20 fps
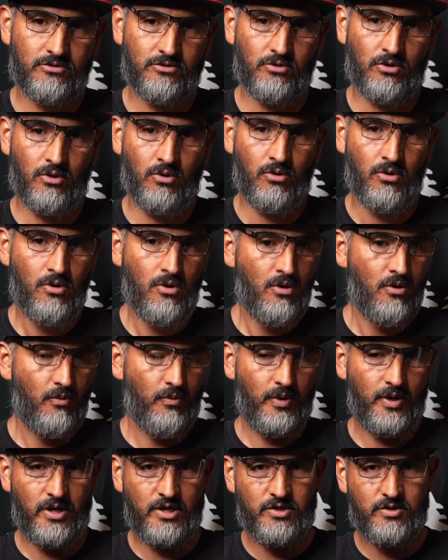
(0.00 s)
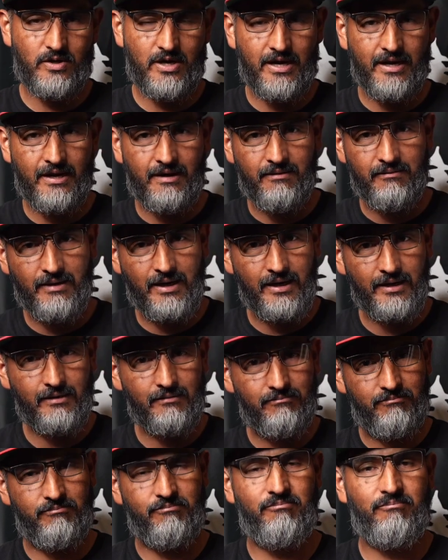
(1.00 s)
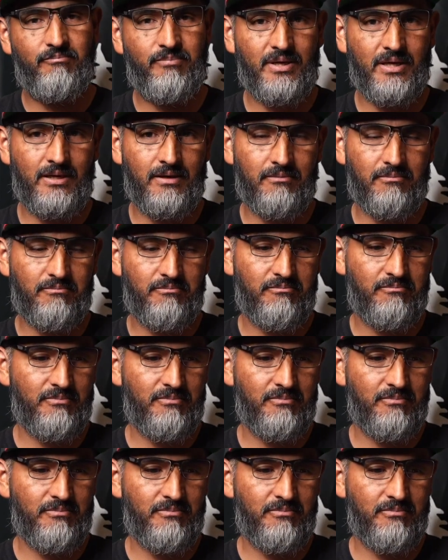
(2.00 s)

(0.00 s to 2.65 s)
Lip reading: So we're gonna try to like be